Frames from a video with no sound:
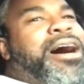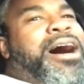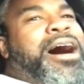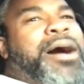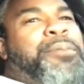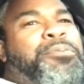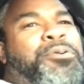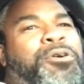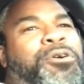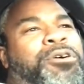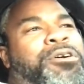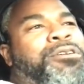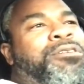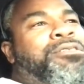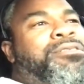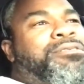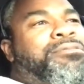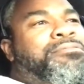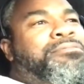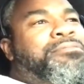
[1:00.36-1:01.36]
I
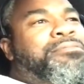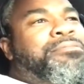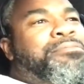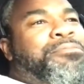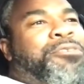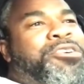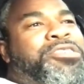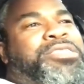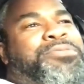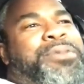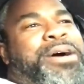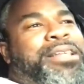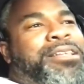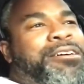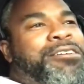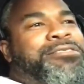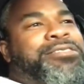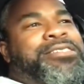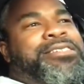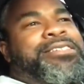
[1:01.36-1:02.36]
pull, most of my
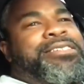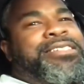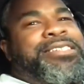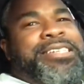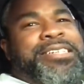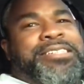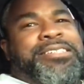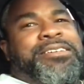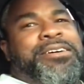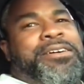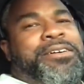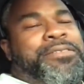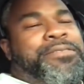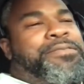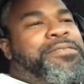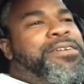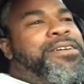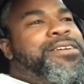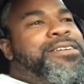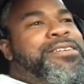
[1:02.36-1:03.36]
loads consist of